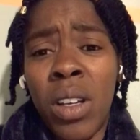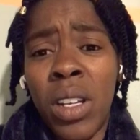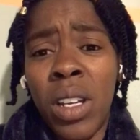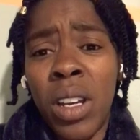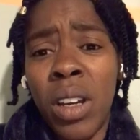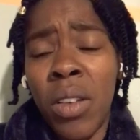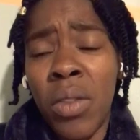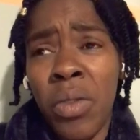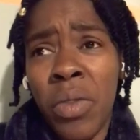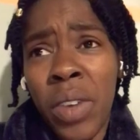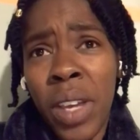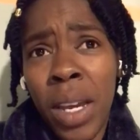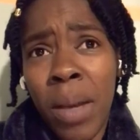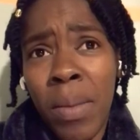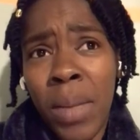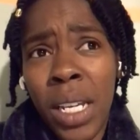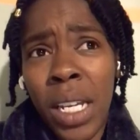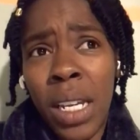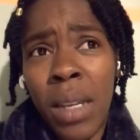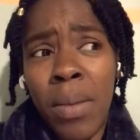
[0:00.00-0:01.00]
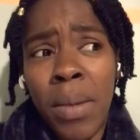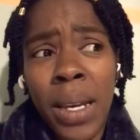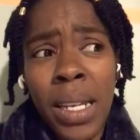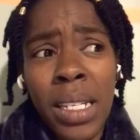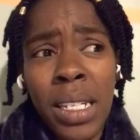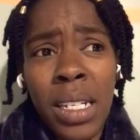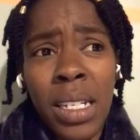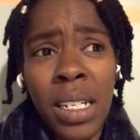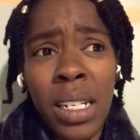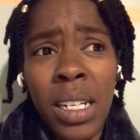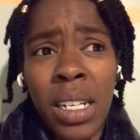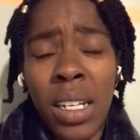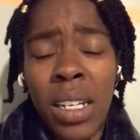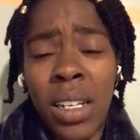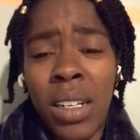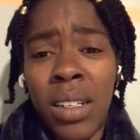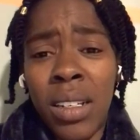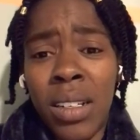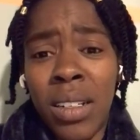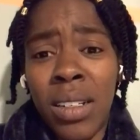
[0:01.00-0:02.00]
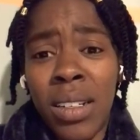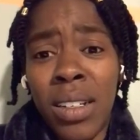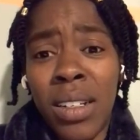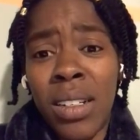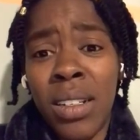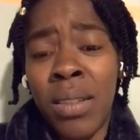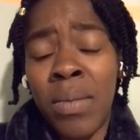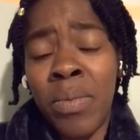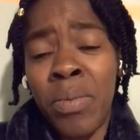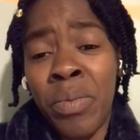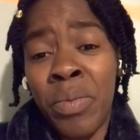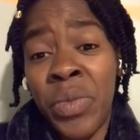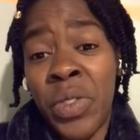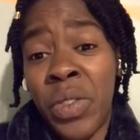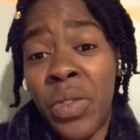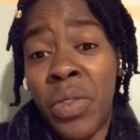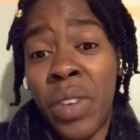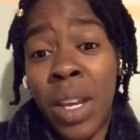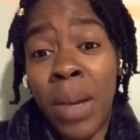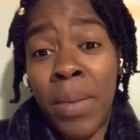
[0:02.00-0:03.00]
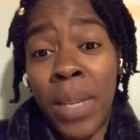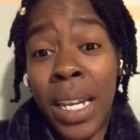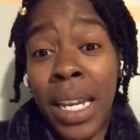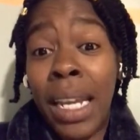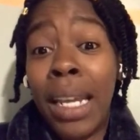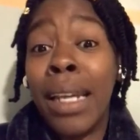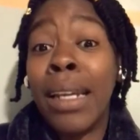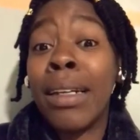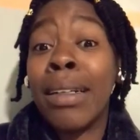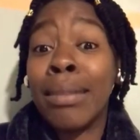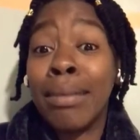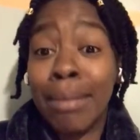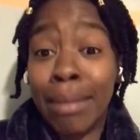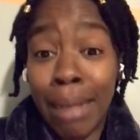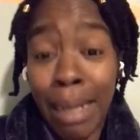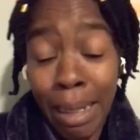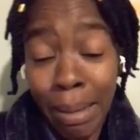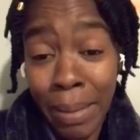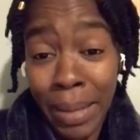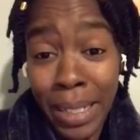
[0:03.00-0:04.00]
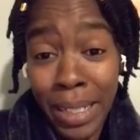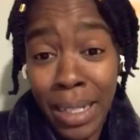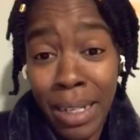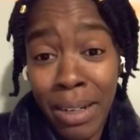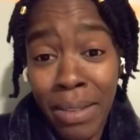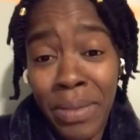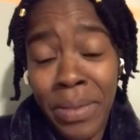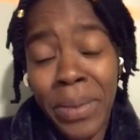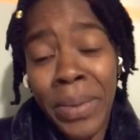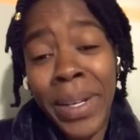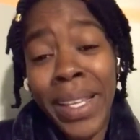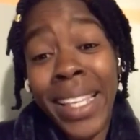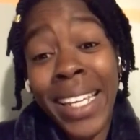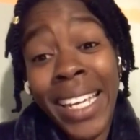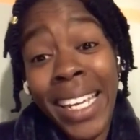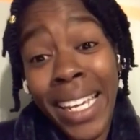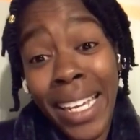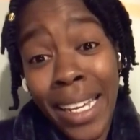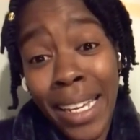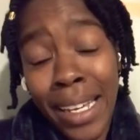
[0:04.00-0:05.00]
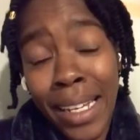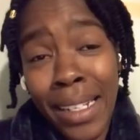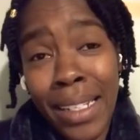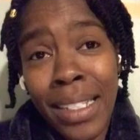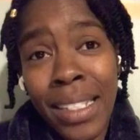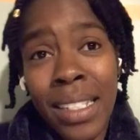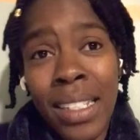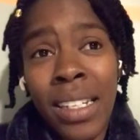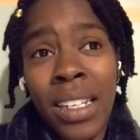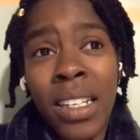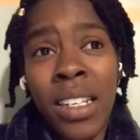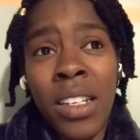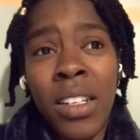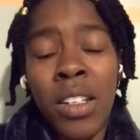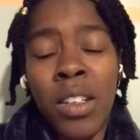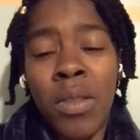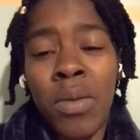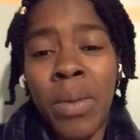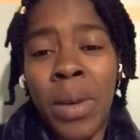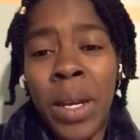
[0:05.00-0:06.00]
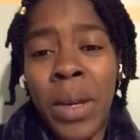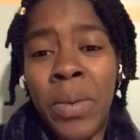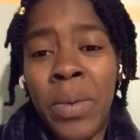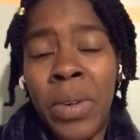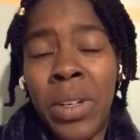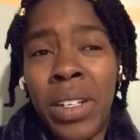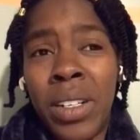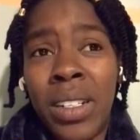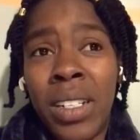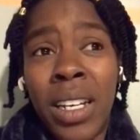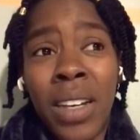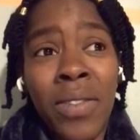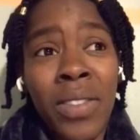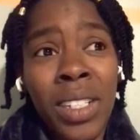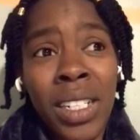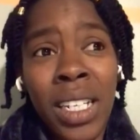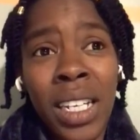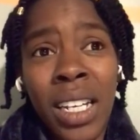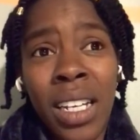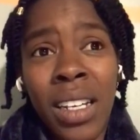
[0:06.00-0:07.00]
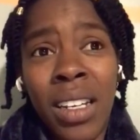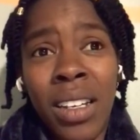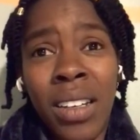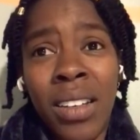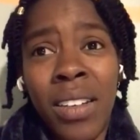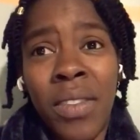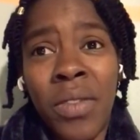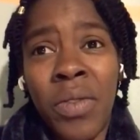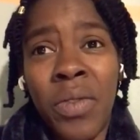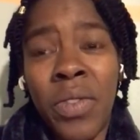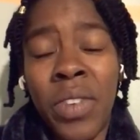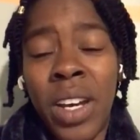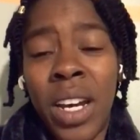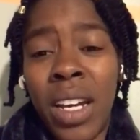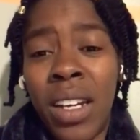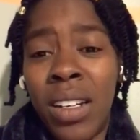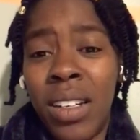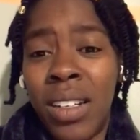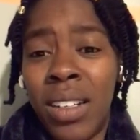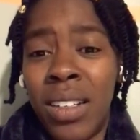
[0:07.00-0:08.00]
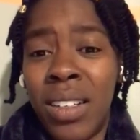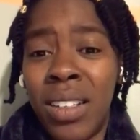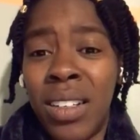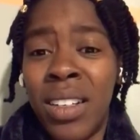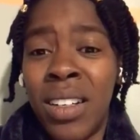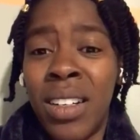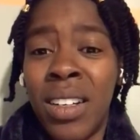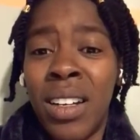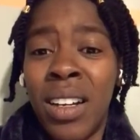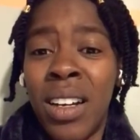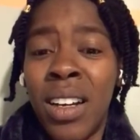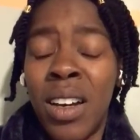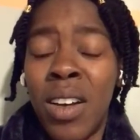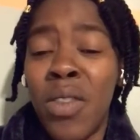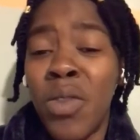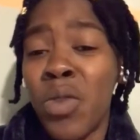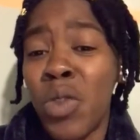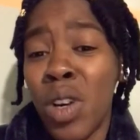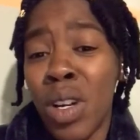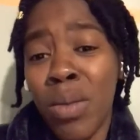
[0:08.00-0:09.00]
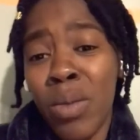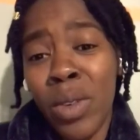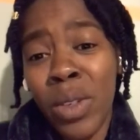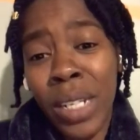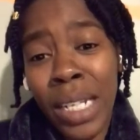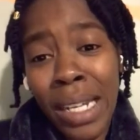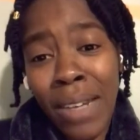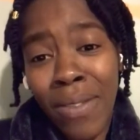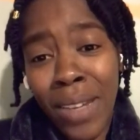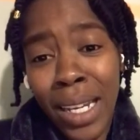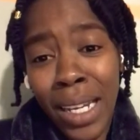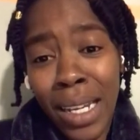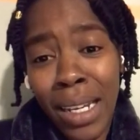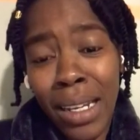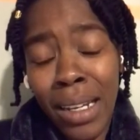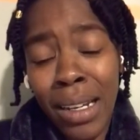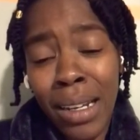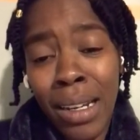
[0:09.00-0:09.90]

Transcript: young family, basically a family like myself with kids, you might want to definitely find a affordable living